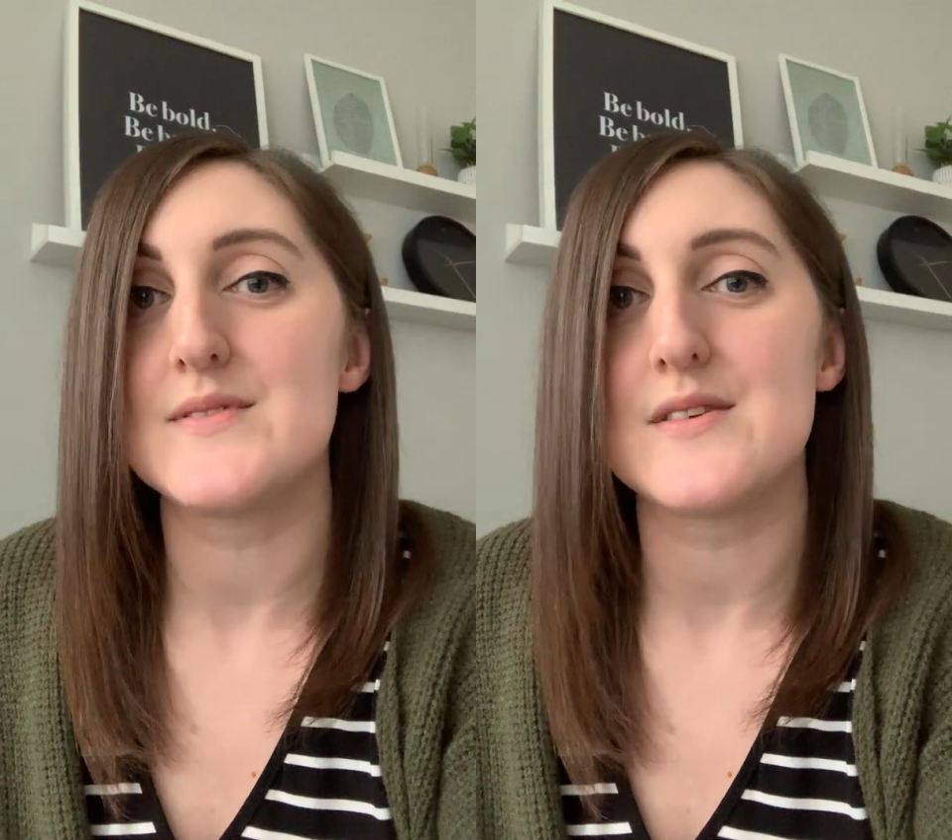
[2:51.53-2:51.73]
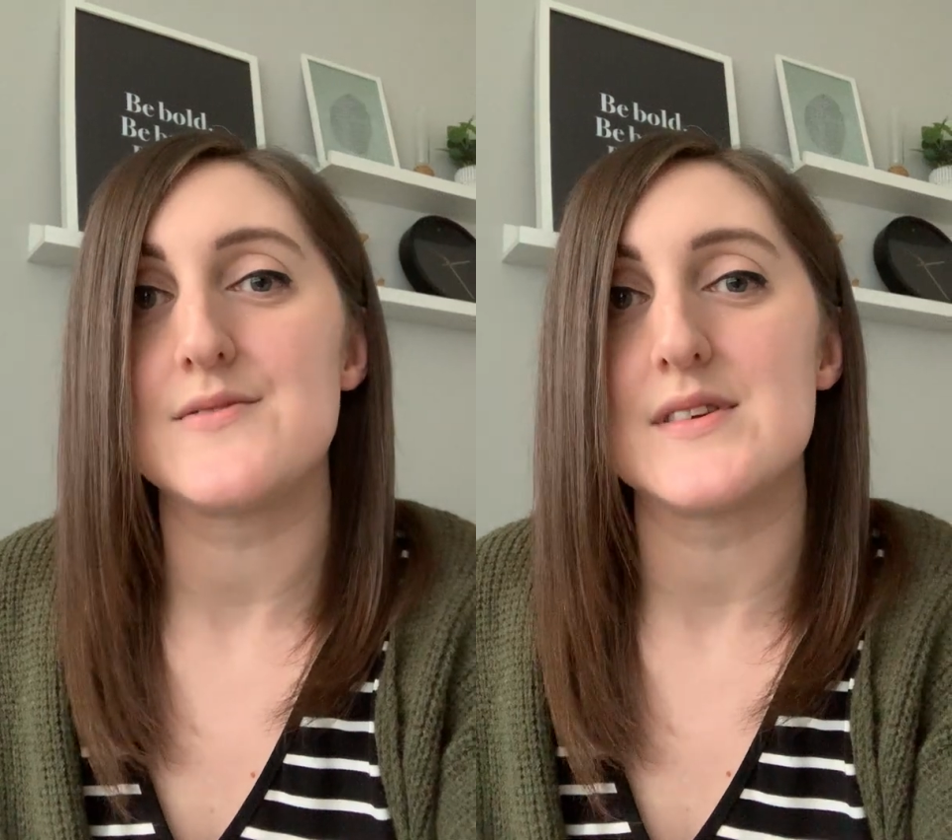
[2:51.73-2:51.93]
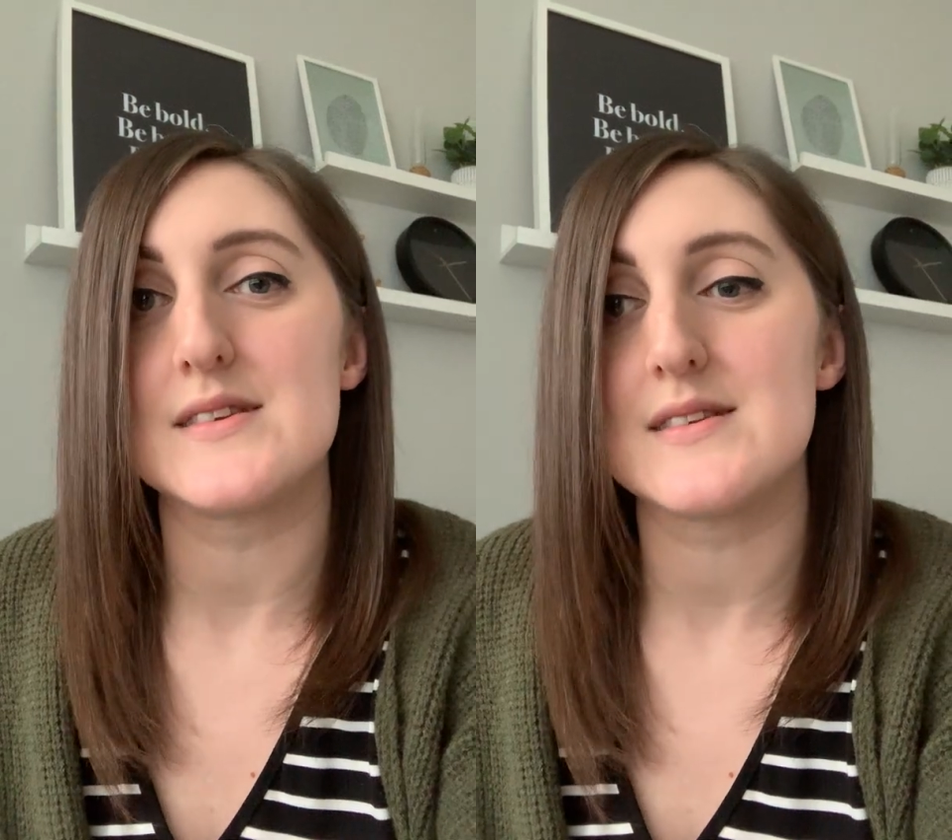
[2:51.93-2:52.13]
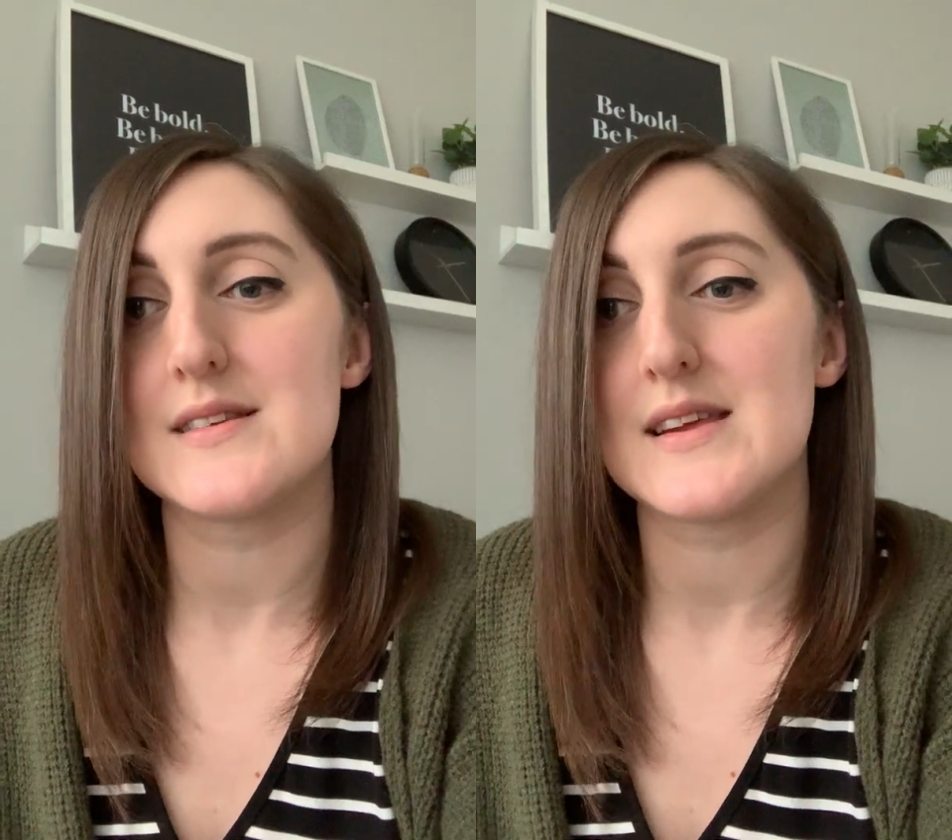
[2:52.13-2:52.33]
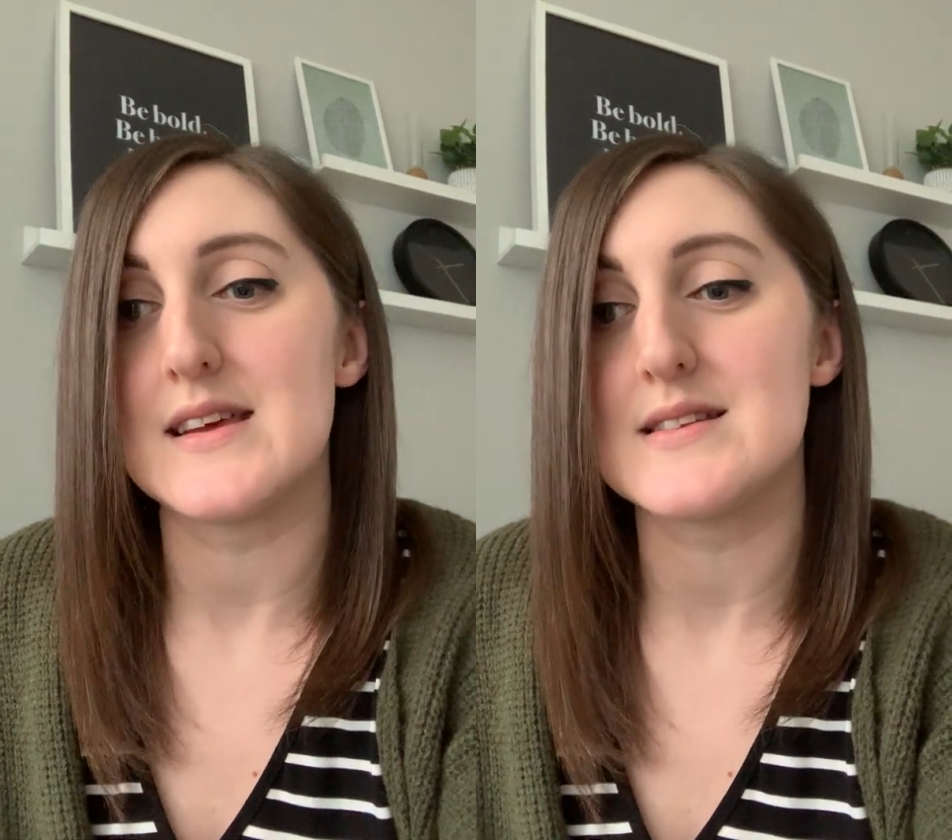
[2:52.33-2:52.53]
different
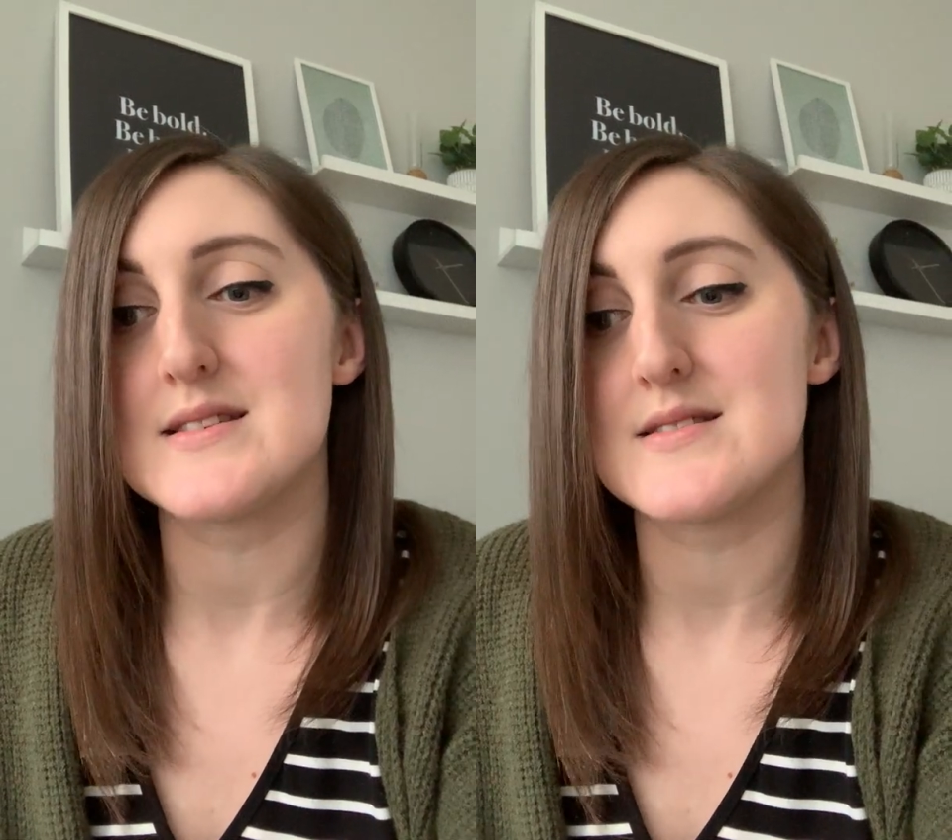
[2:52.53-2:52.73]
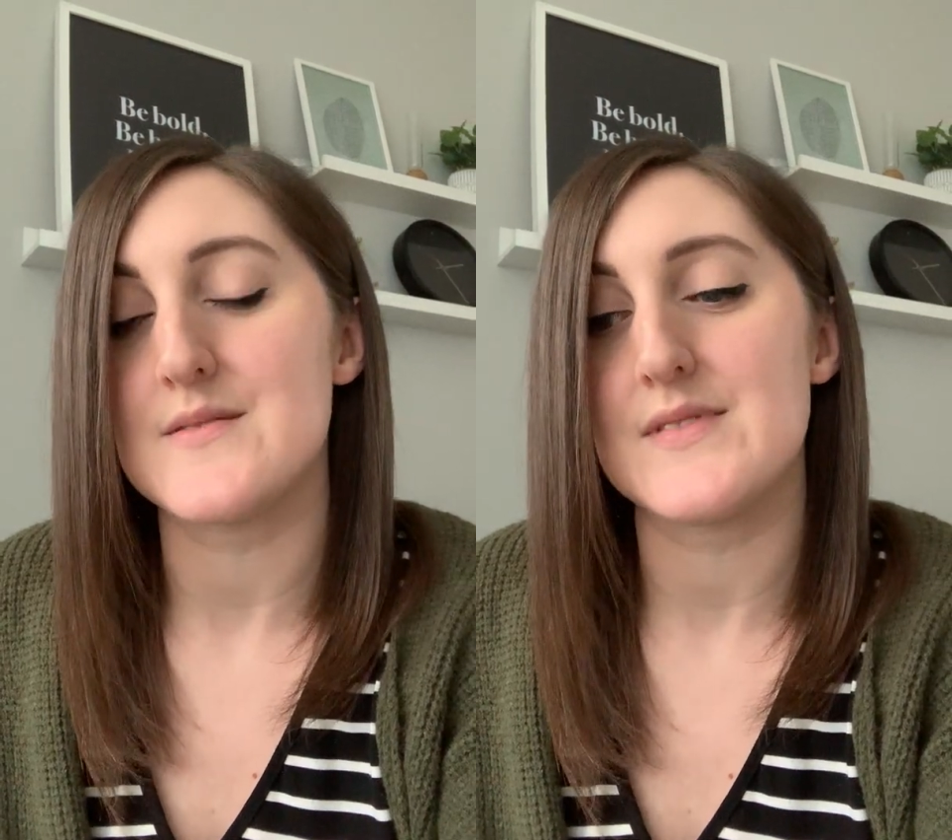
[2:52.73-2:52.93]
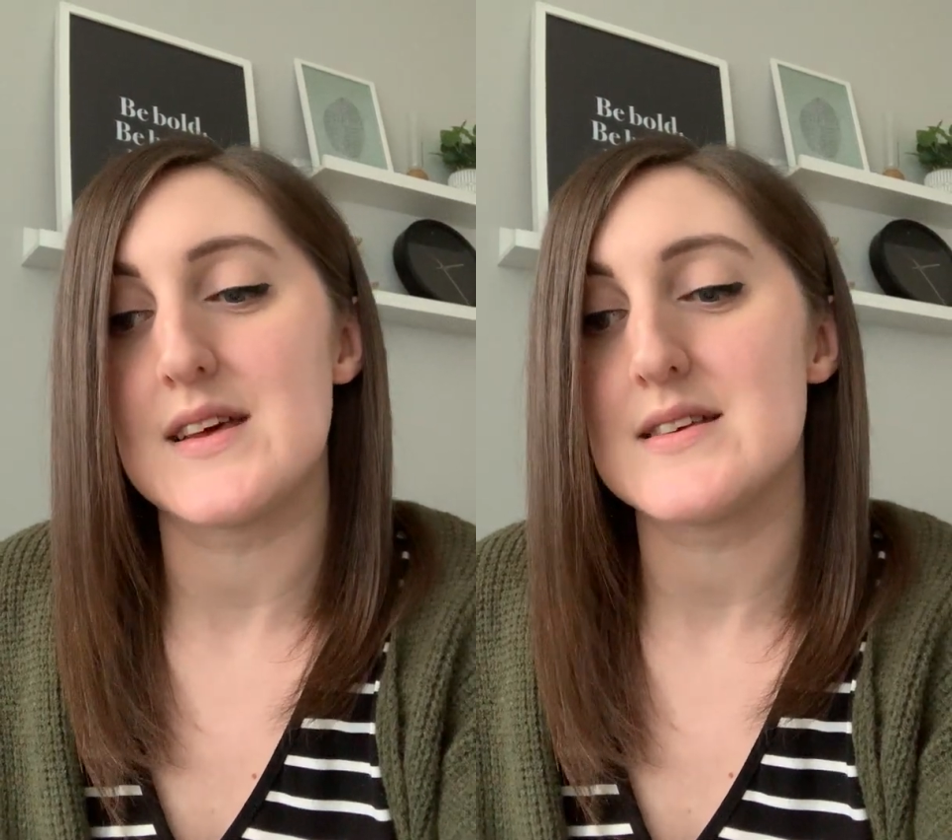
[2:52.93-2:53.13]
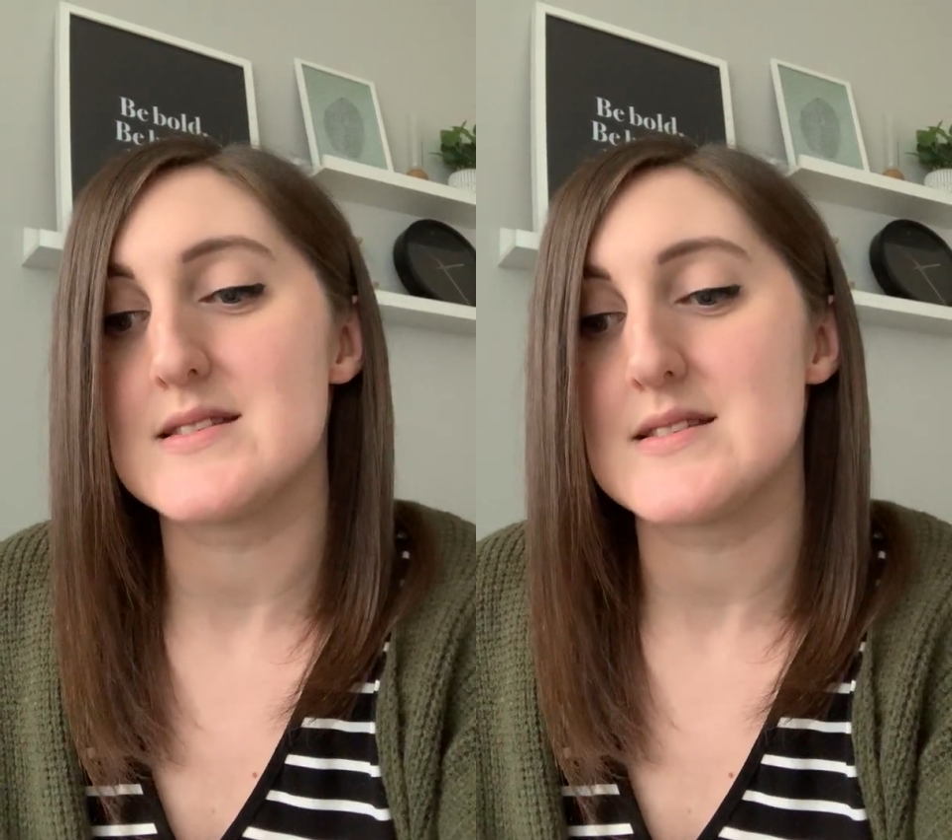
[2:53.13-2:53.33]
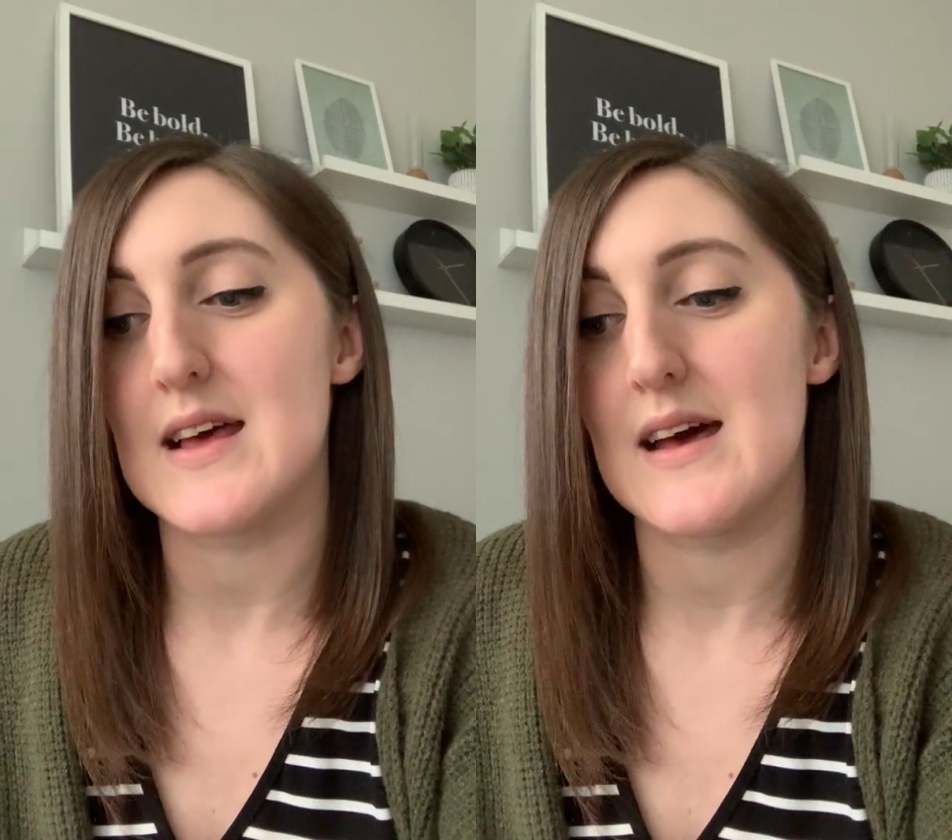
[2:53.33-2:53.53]
cases of this,